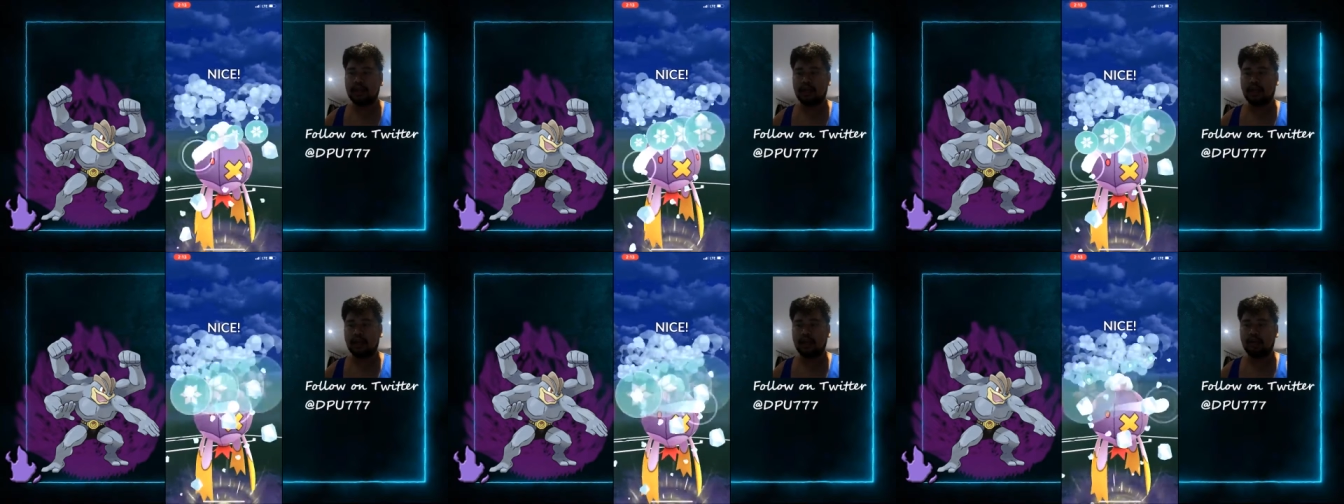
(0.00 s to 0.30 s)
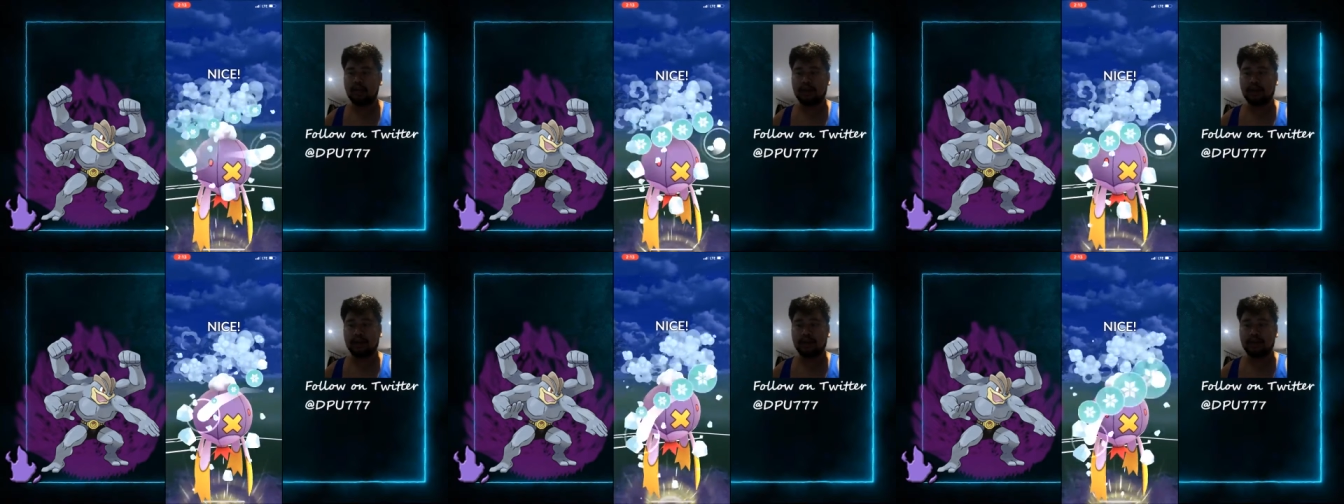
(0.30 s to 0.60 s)

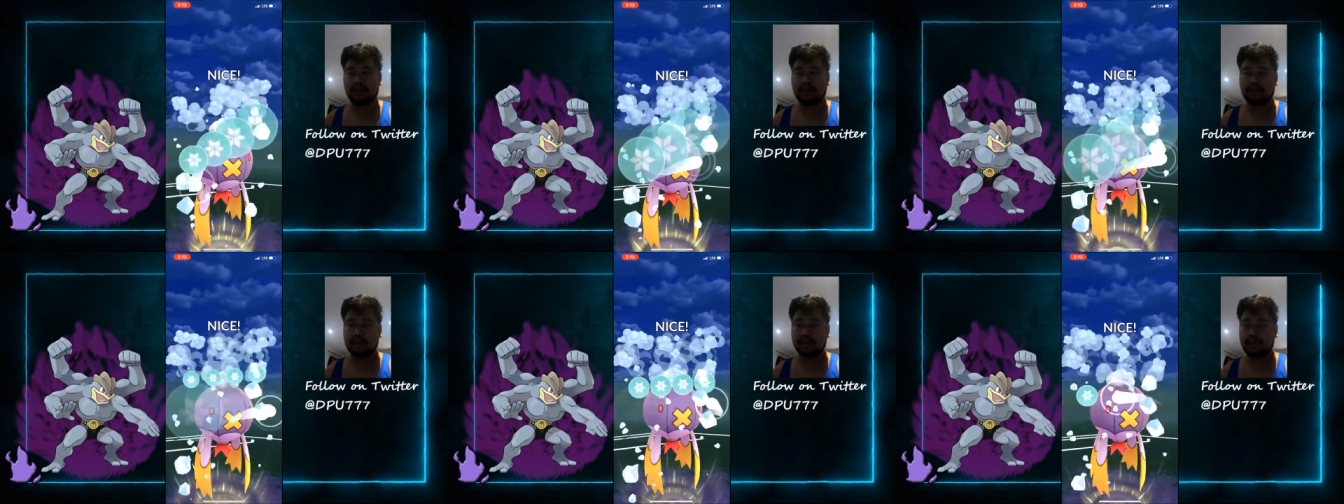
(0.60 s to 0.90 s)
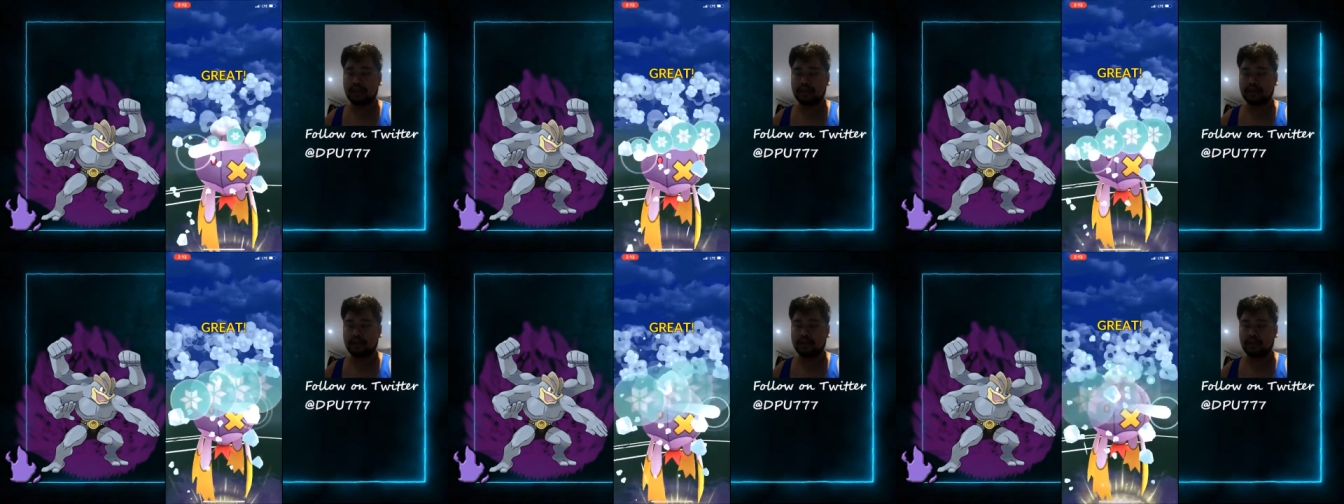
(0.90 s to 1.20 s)
What I could have
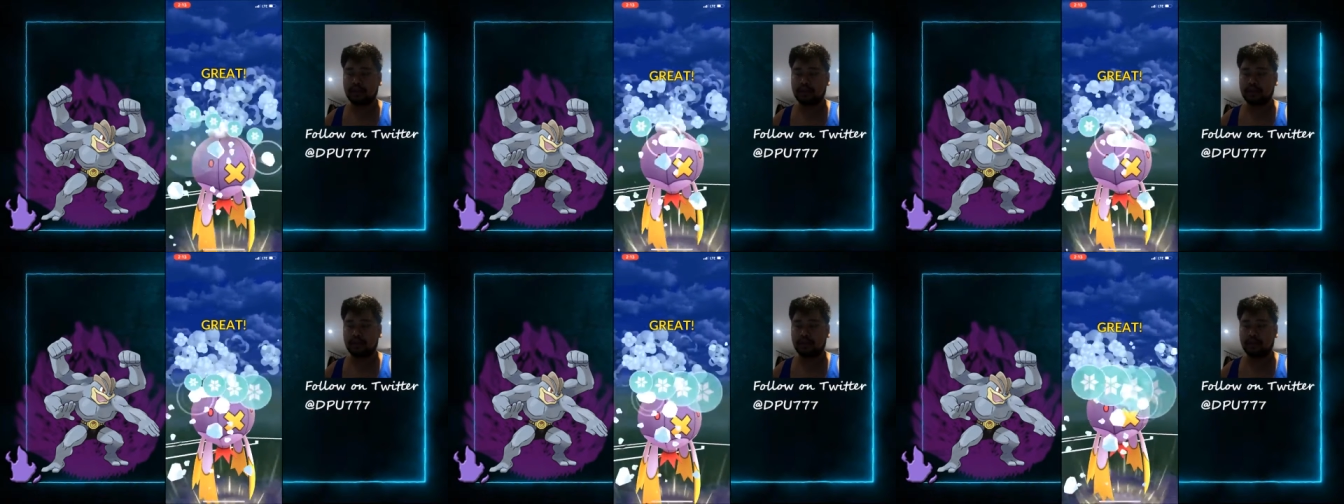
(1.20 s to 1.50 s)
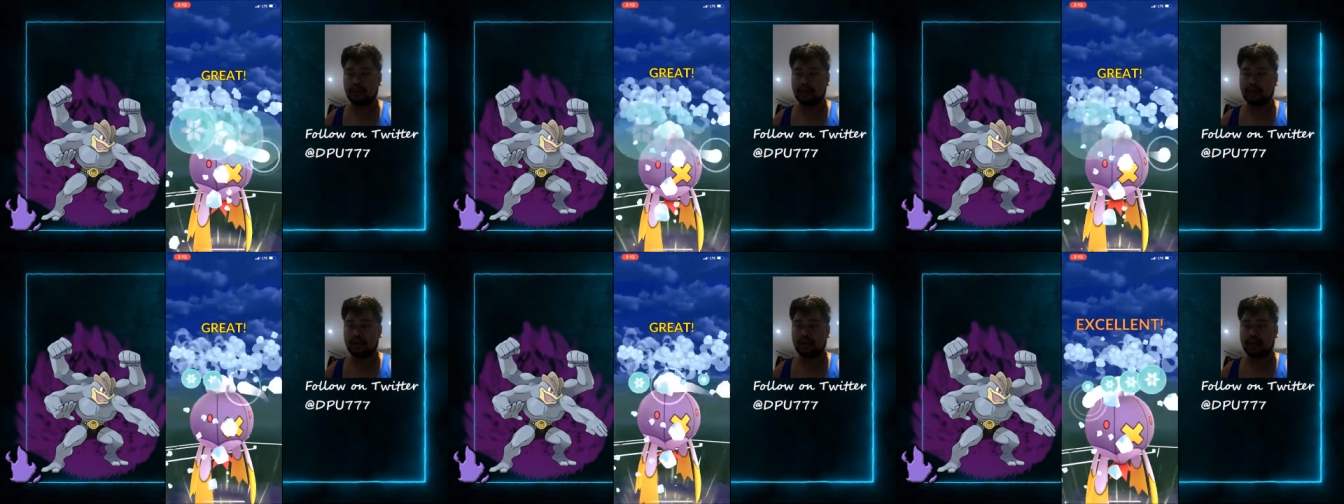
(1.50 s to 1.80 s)
done is
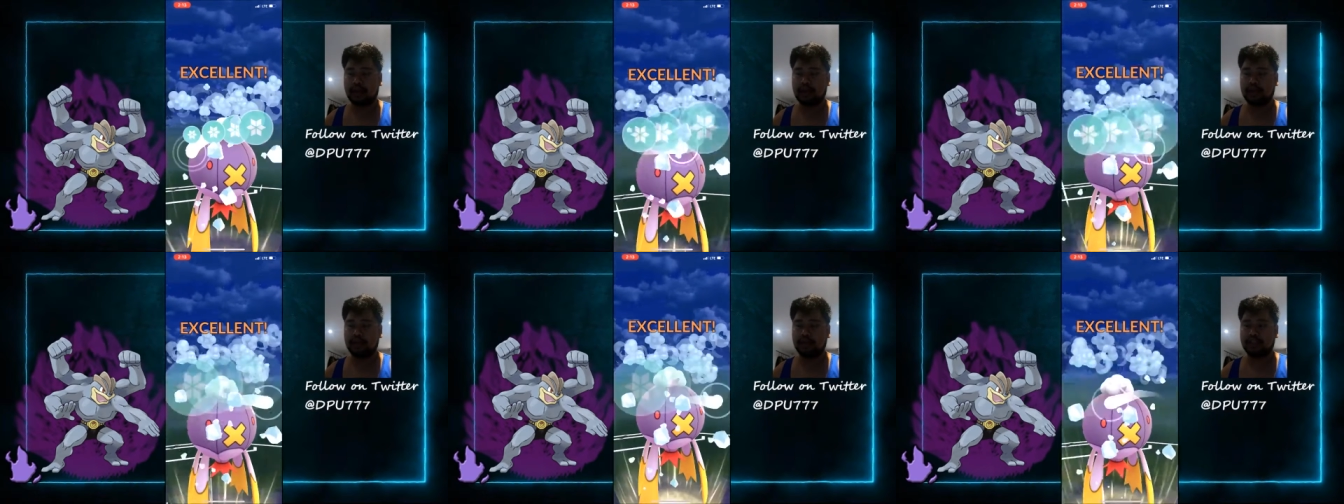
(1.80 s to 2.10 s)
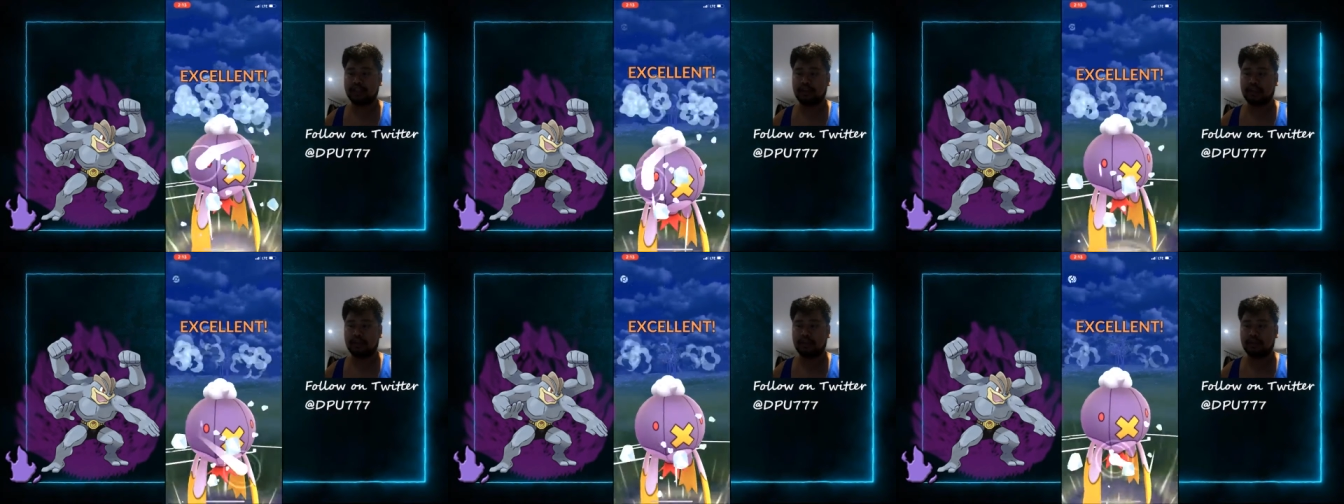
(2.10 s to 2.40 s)
throw a
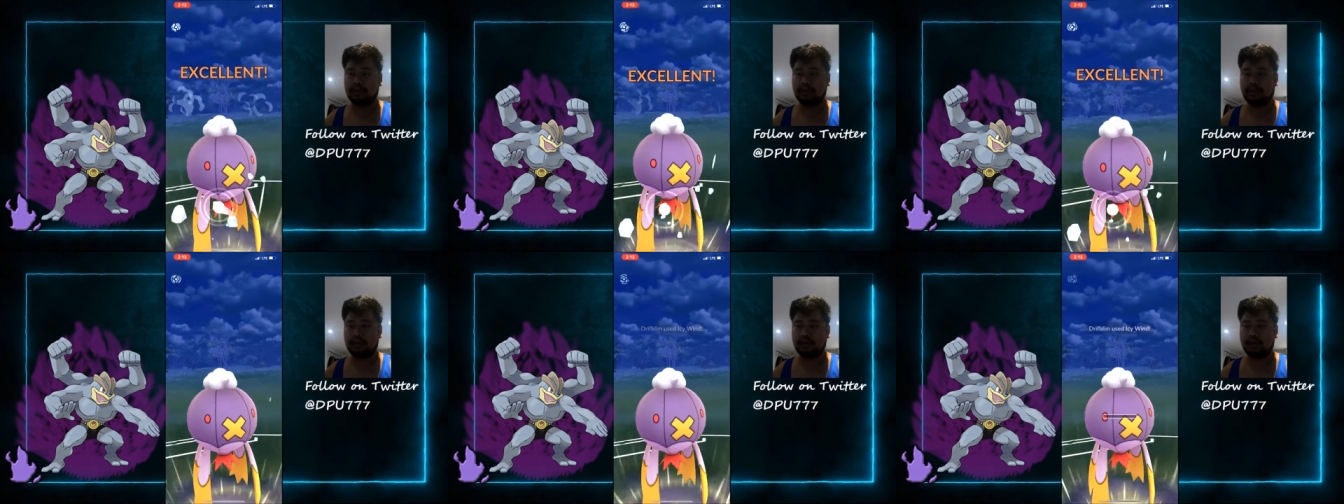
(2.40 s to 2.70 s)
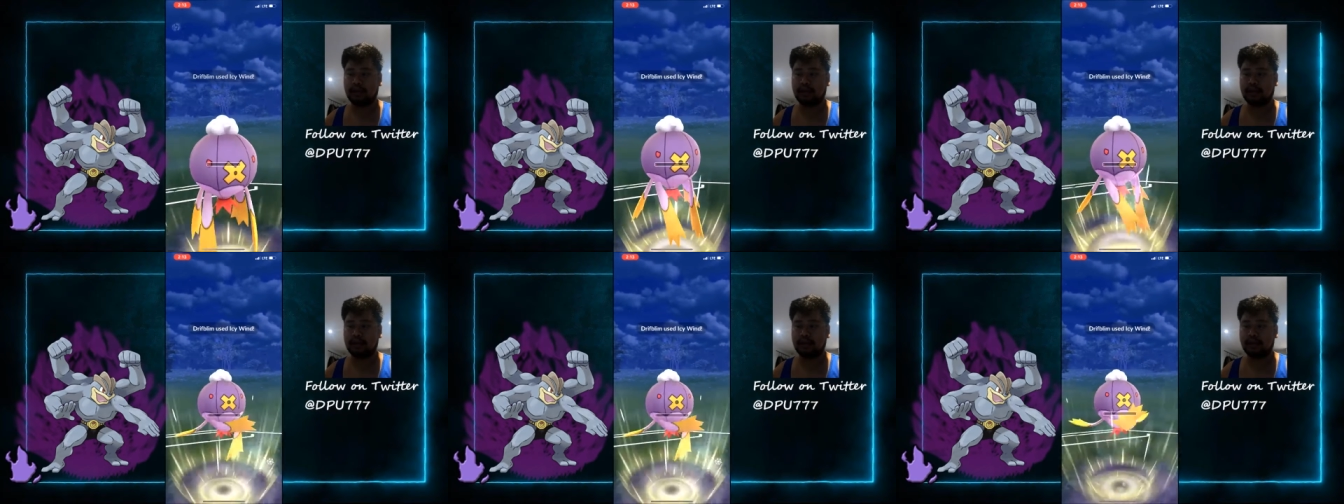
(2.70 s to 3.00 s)
Shadow Ball right
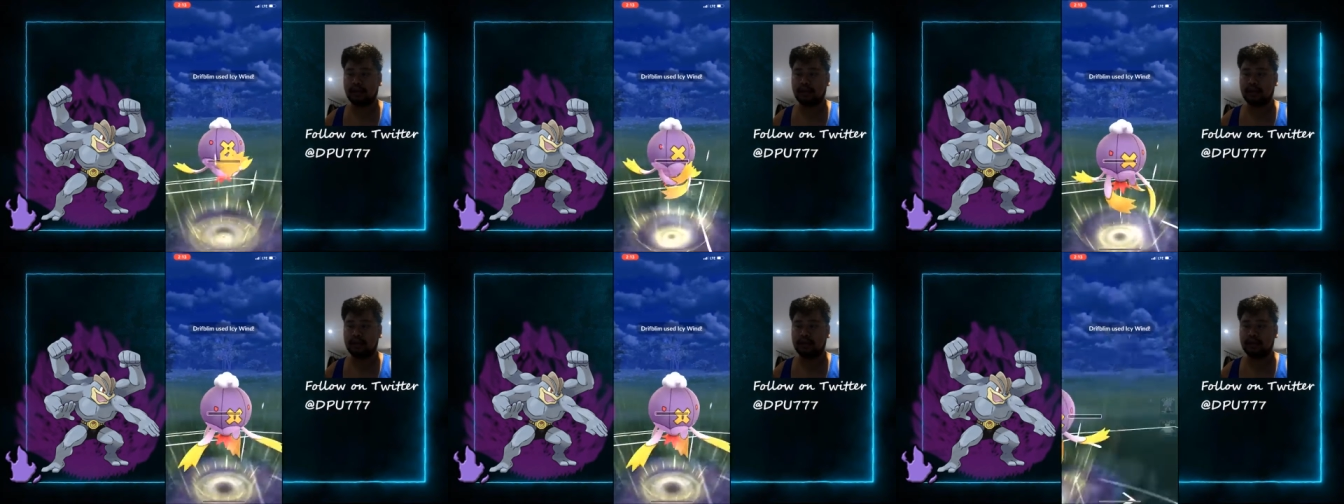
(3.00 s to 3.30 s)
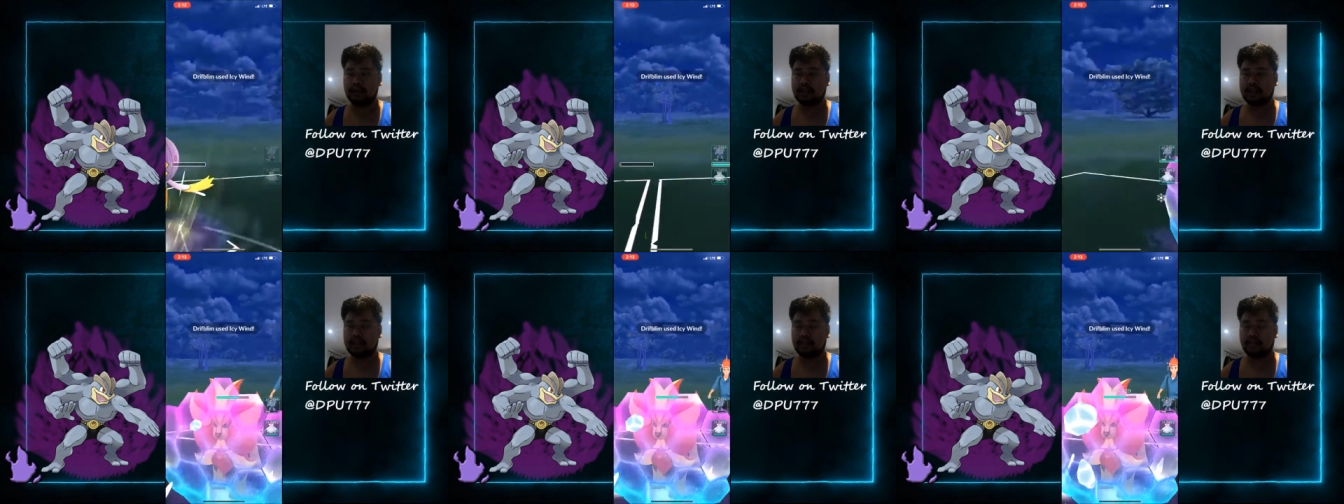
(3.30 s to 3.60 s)
there
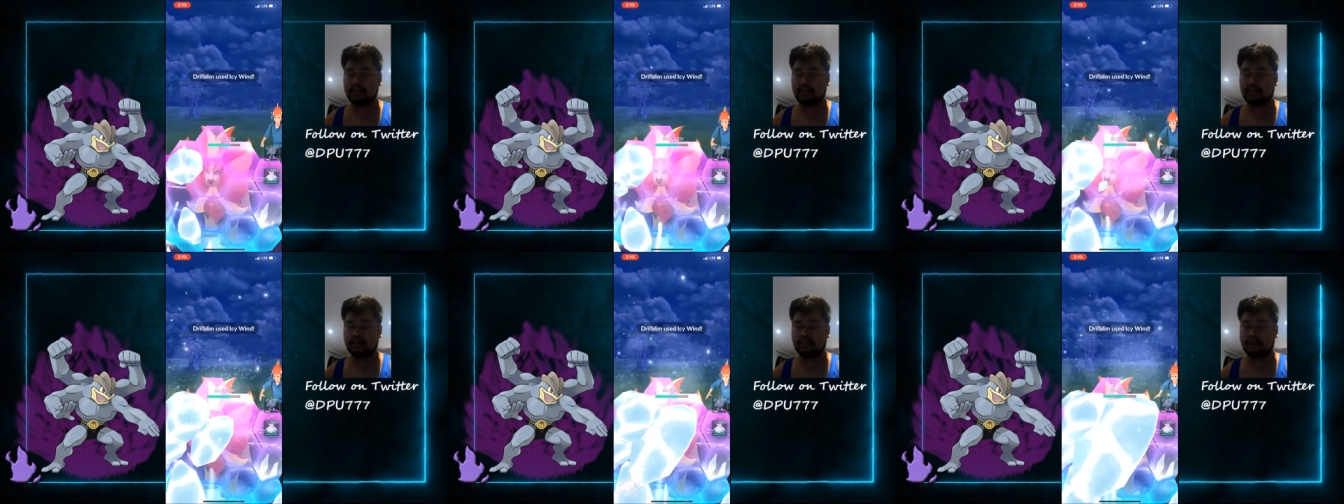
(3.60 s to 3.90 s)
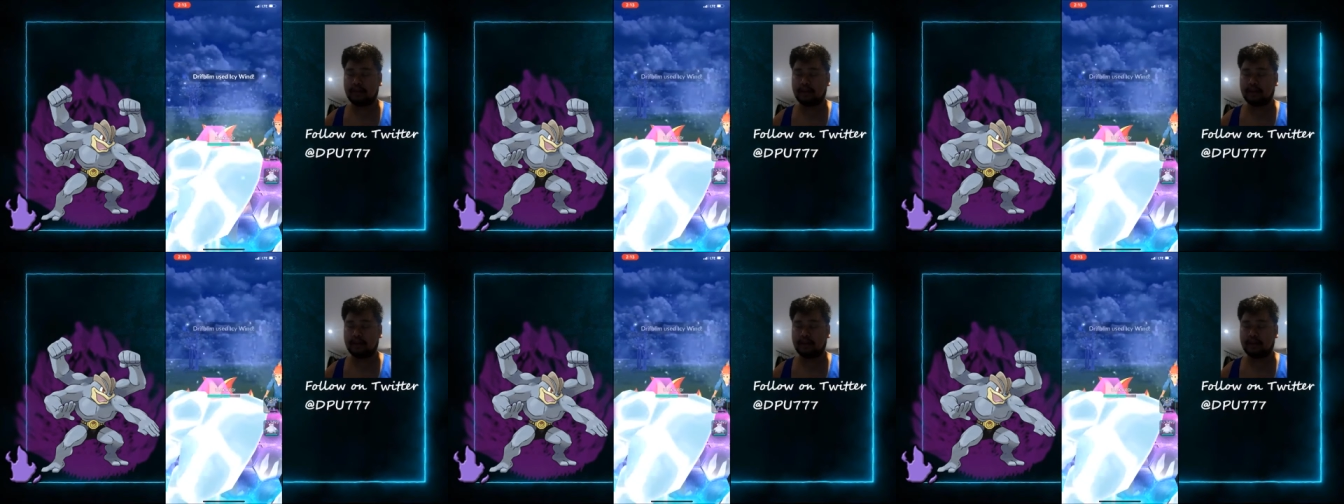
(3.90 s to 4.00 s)
instead of